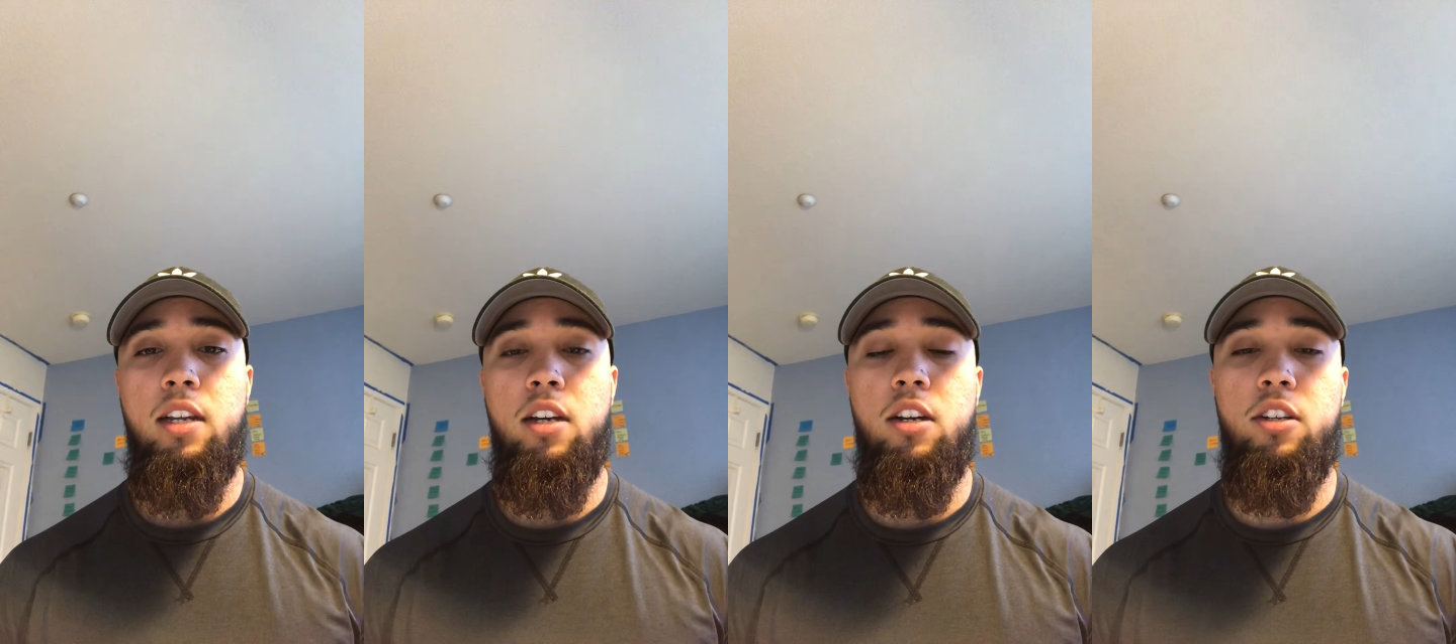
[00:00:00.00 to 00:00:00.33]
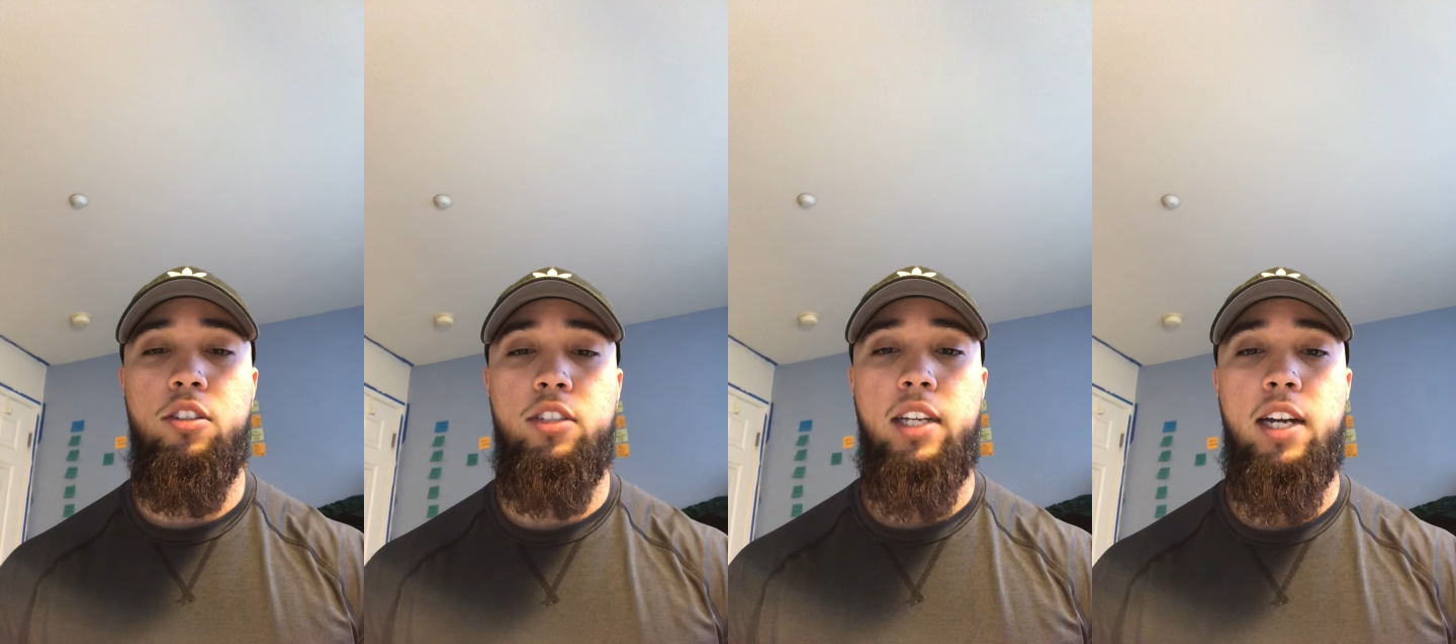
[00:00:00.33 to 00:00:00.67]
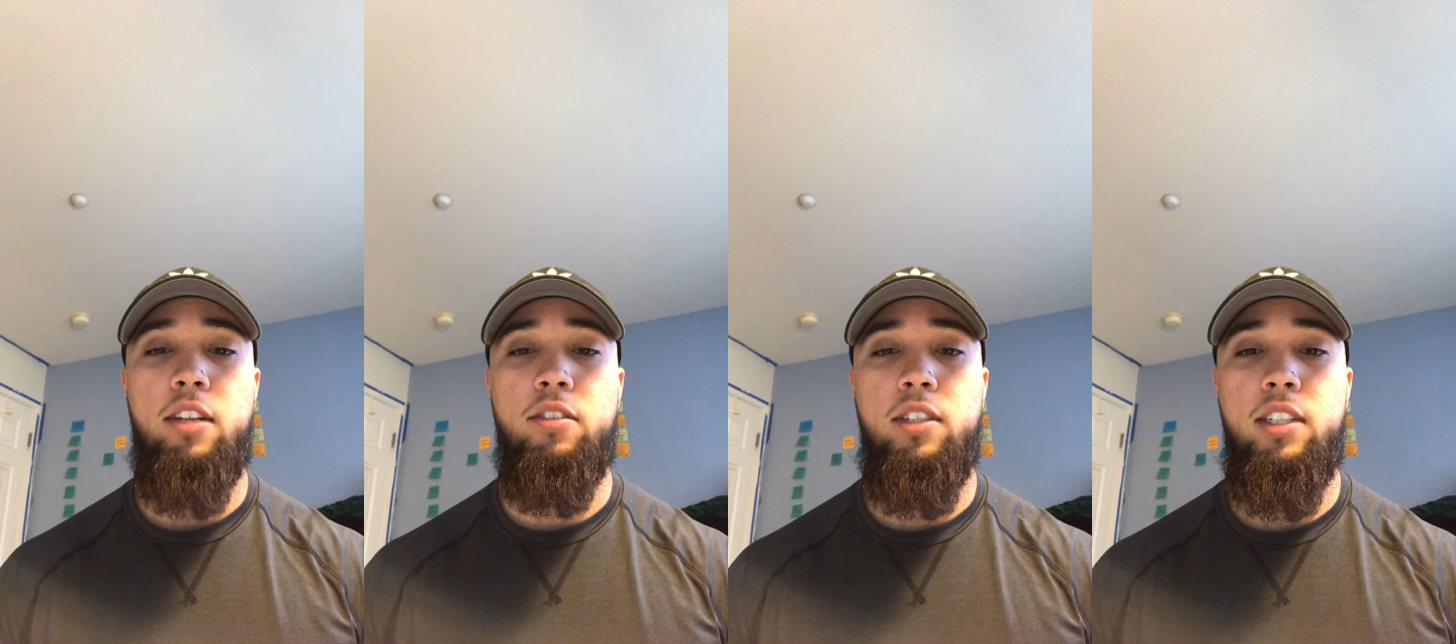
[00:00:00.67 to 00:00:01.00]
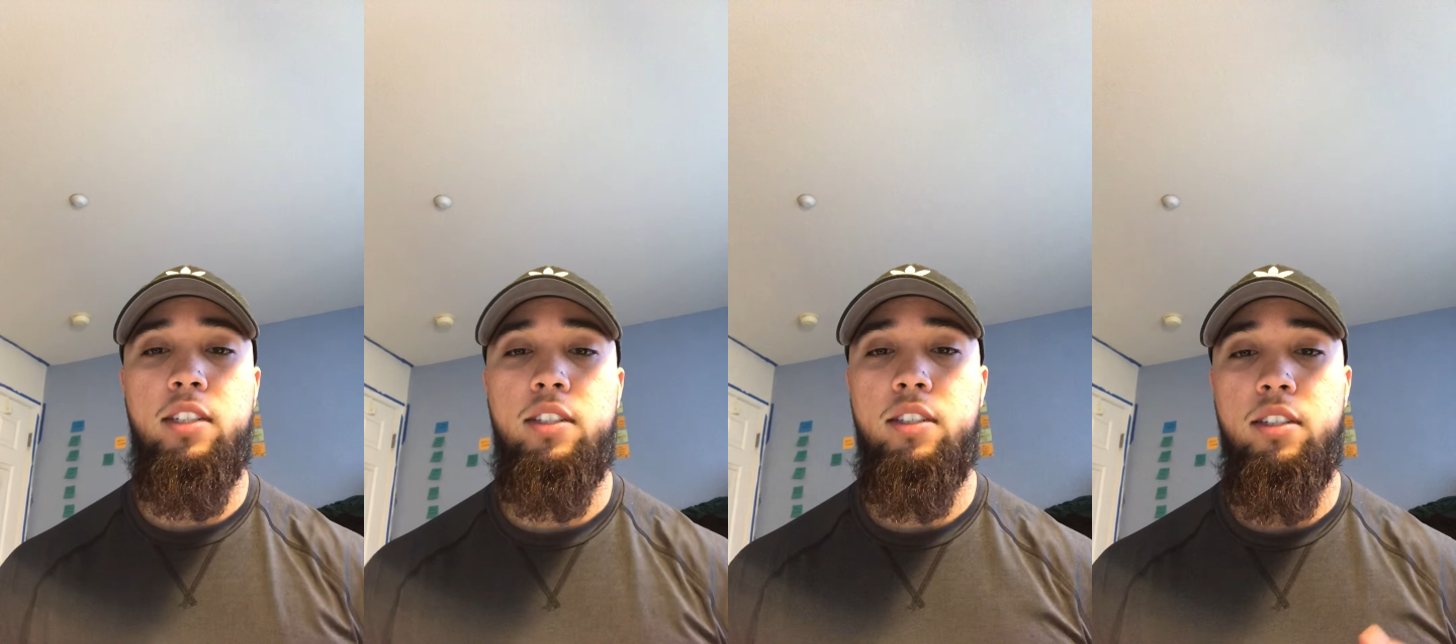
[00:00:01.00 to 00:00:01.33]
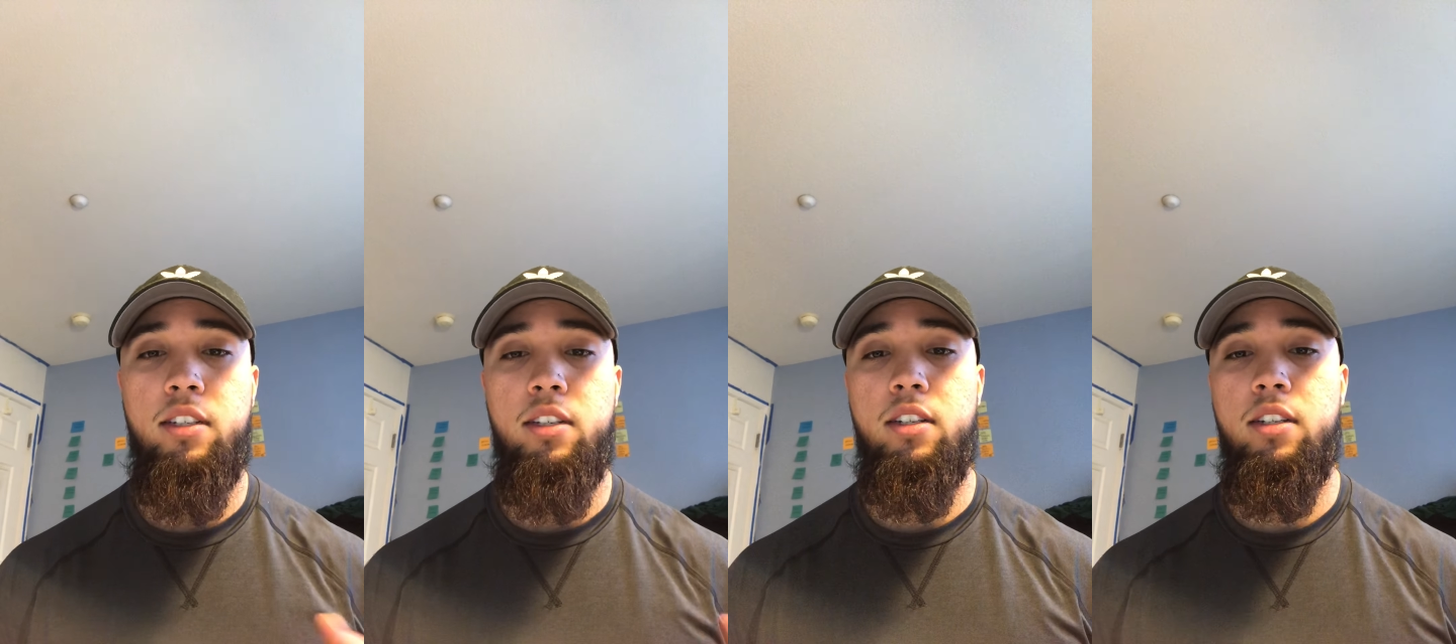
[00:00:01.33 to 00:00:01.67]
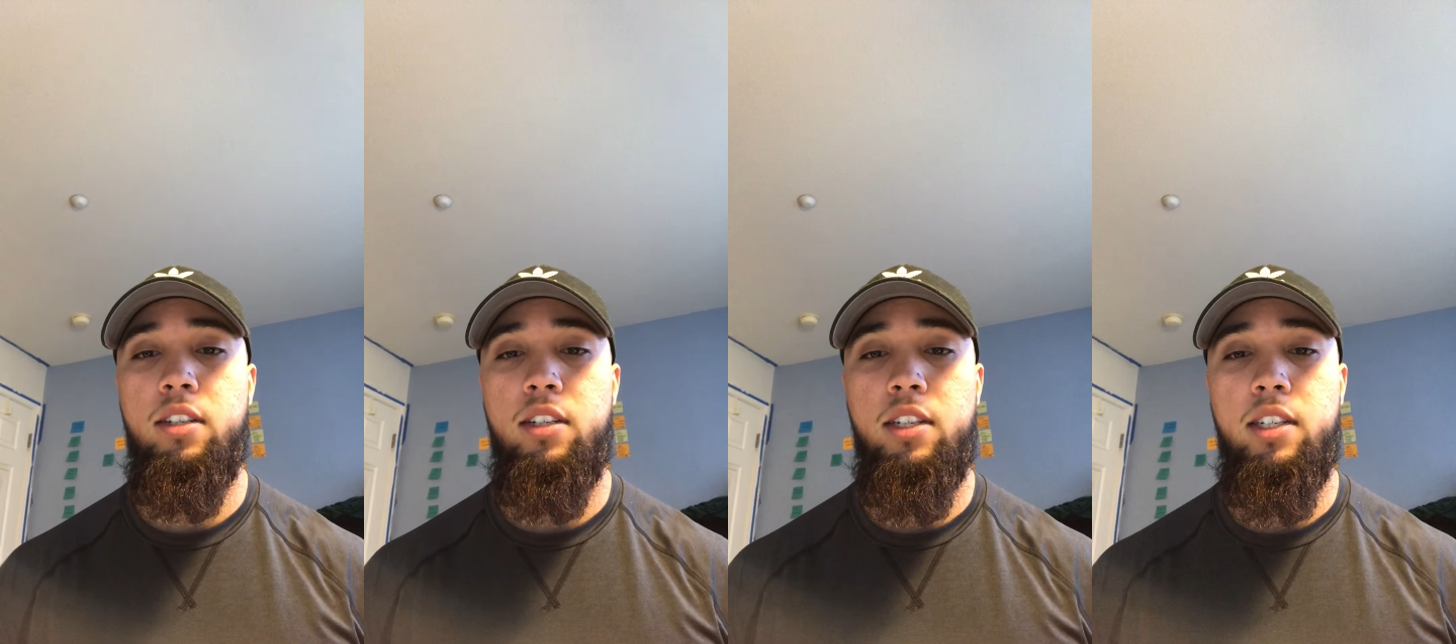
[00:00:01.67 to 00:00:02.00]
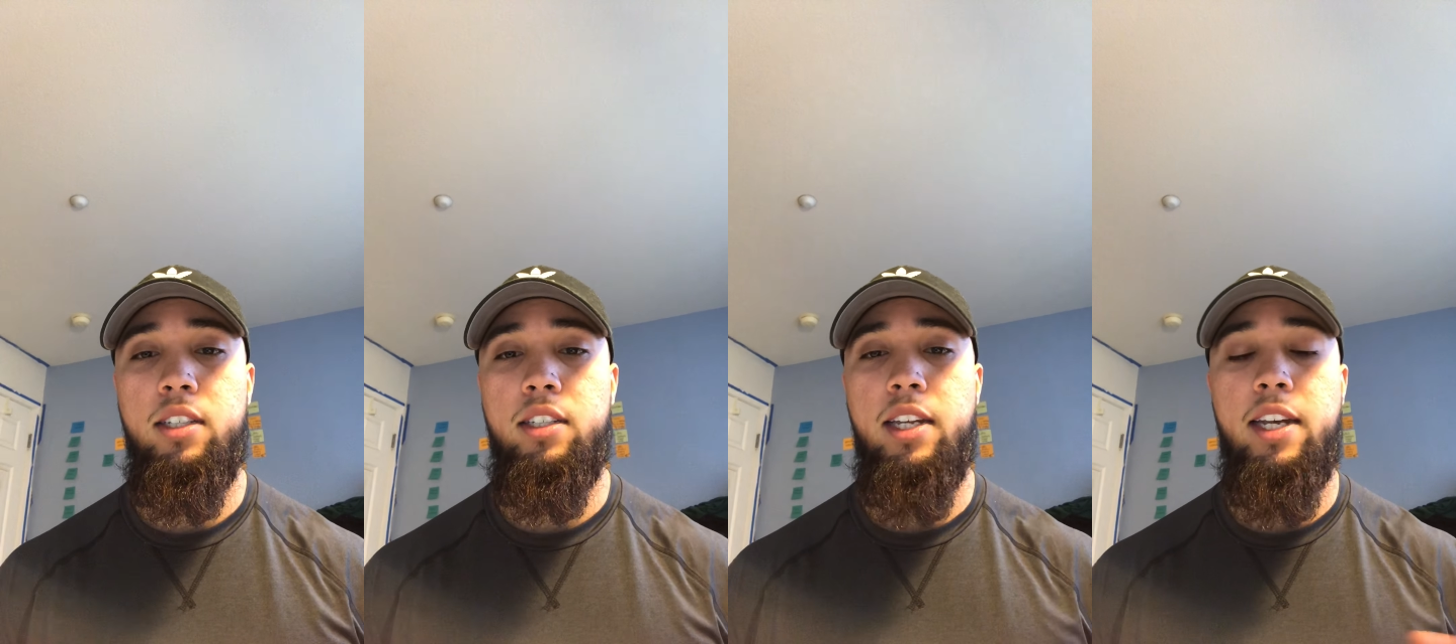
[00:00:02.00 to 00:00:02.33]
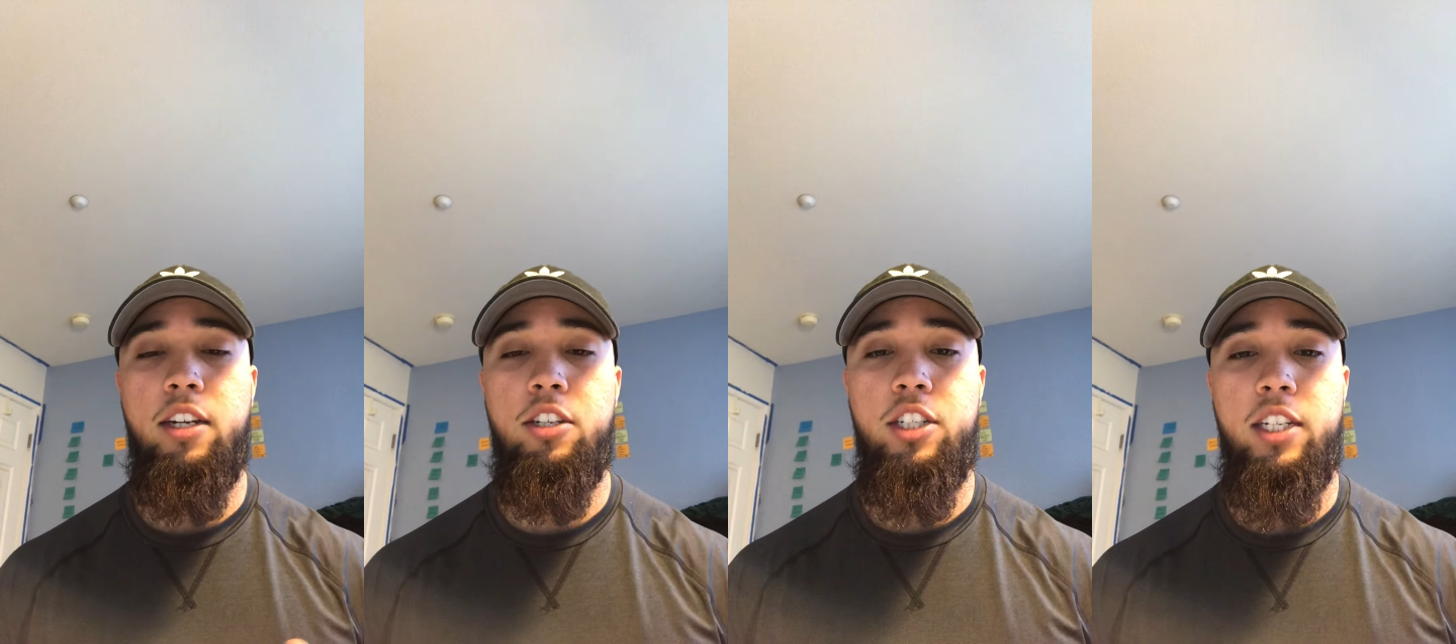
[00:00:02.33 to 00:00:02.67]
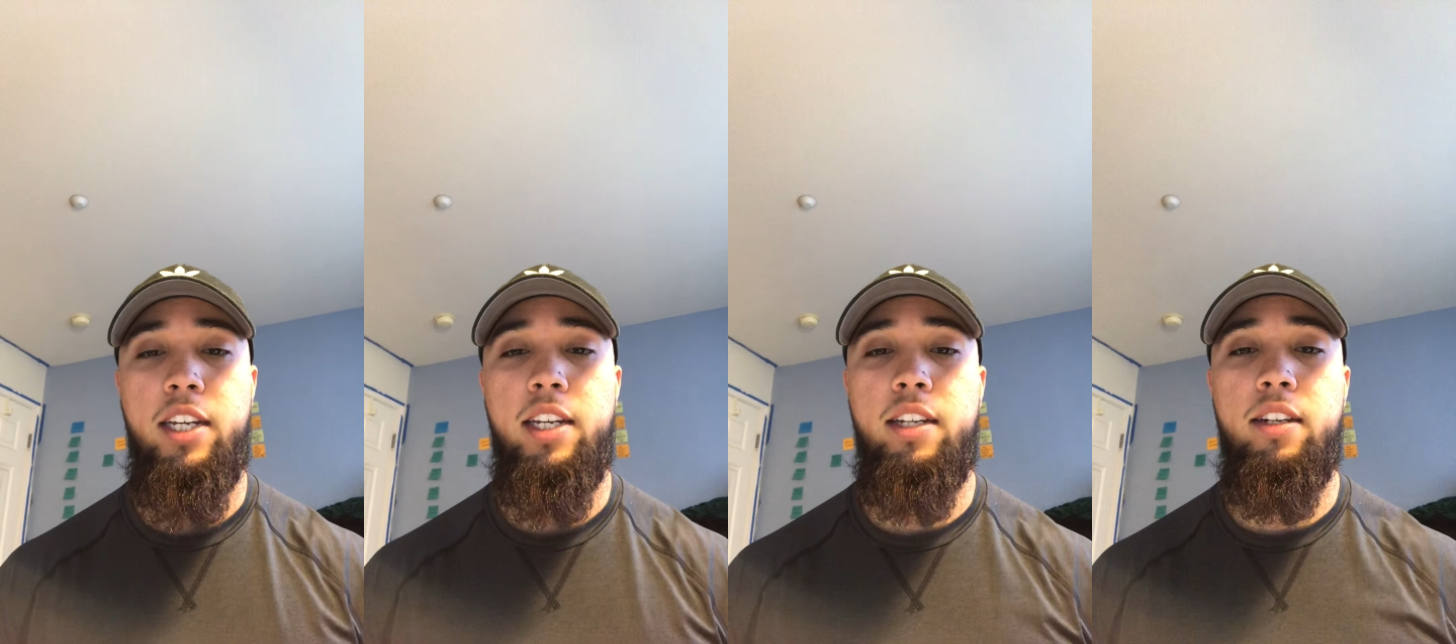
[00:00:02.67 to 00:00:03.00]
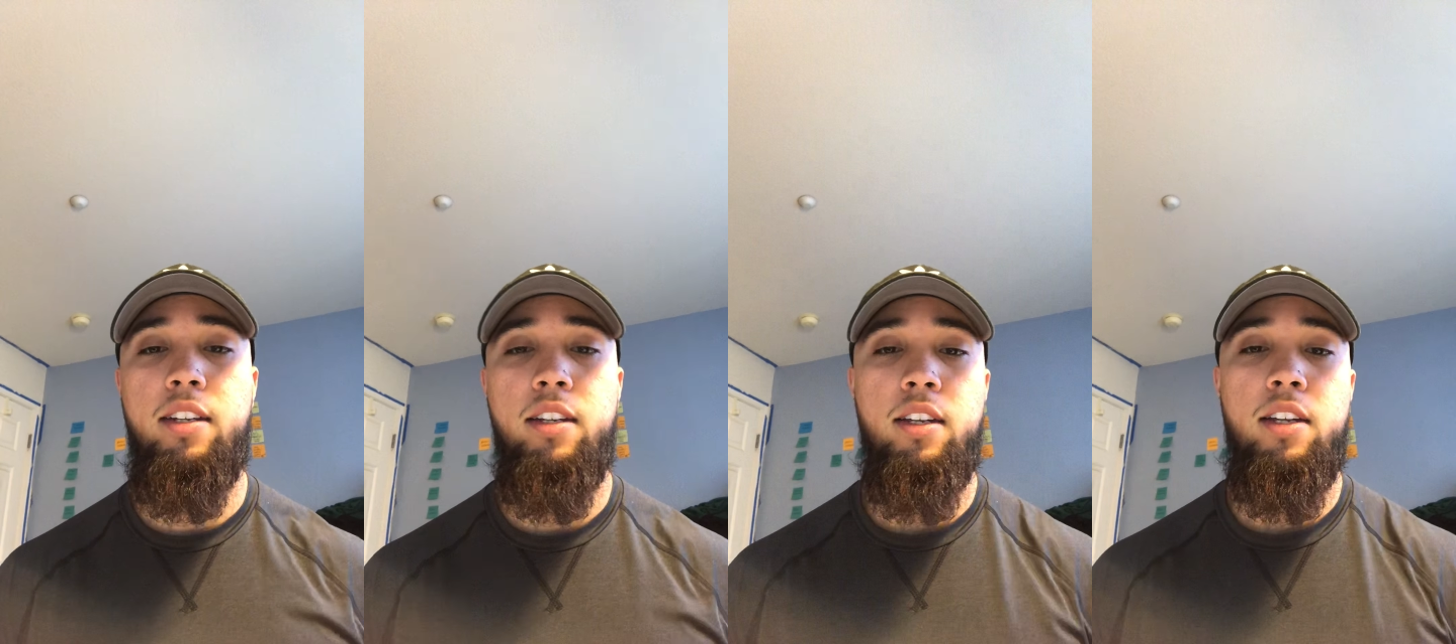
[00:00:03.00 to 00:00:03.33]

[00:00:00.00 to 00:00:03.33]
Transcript: all those calories is energy in,